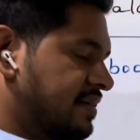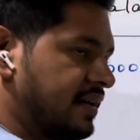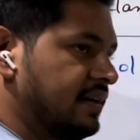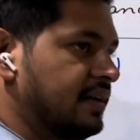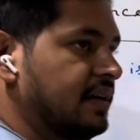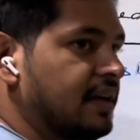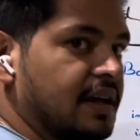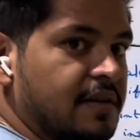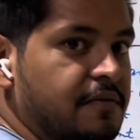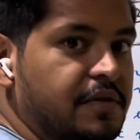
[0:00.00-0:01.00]
it?
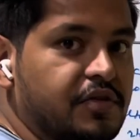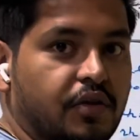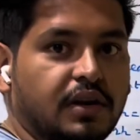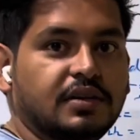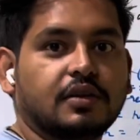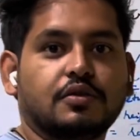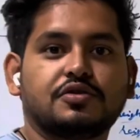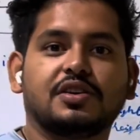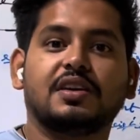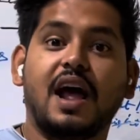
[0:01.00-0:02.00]
We saw in the
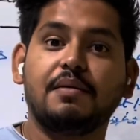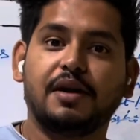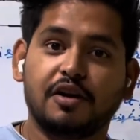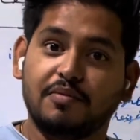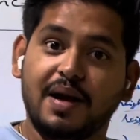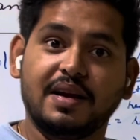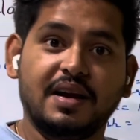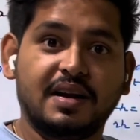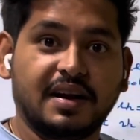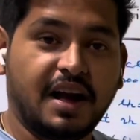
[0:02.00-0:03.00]
question diameter of binary
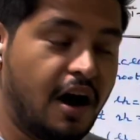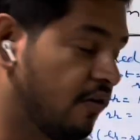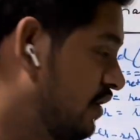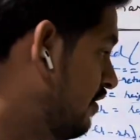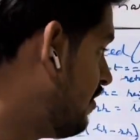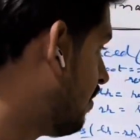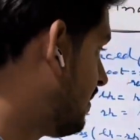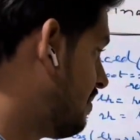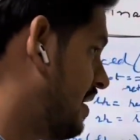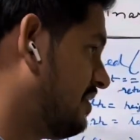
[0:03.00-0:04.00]
tree. How did we
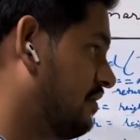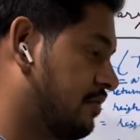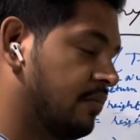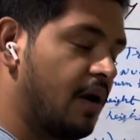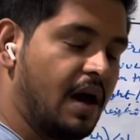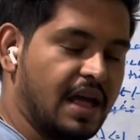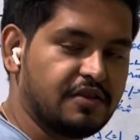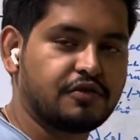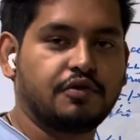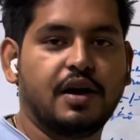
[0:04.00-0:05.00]
optimize it from n
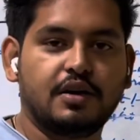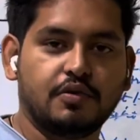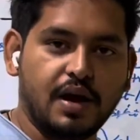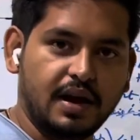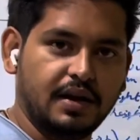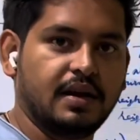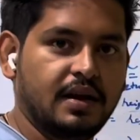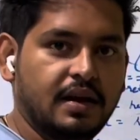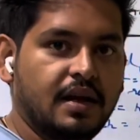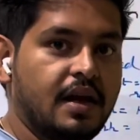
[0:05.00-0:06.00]
square to n?
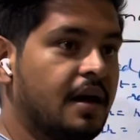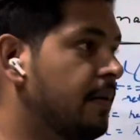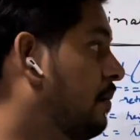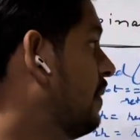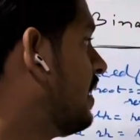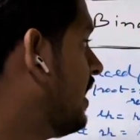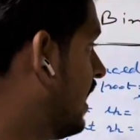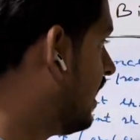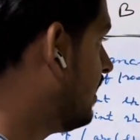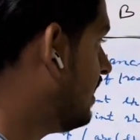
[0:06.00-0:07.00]
But
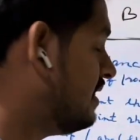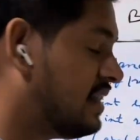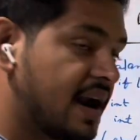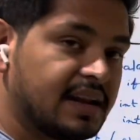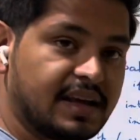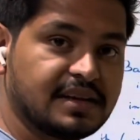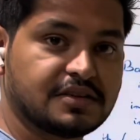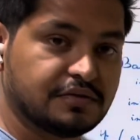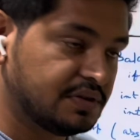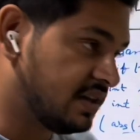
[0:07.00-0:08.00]
in that case,
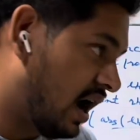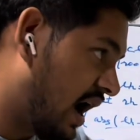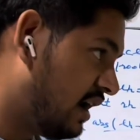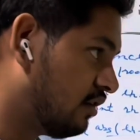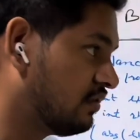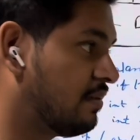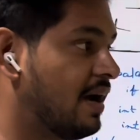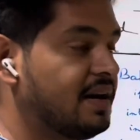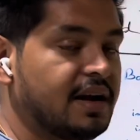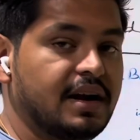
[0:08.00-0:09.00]
with the height of the
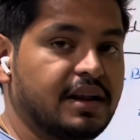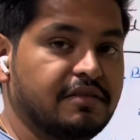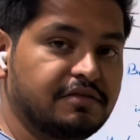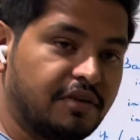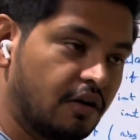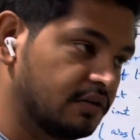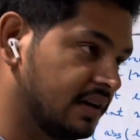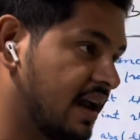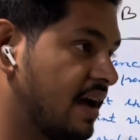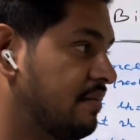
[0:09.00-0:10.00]
binary tree, we found the
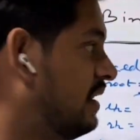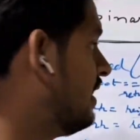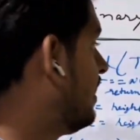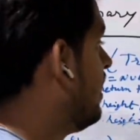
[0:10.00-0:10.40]
diameter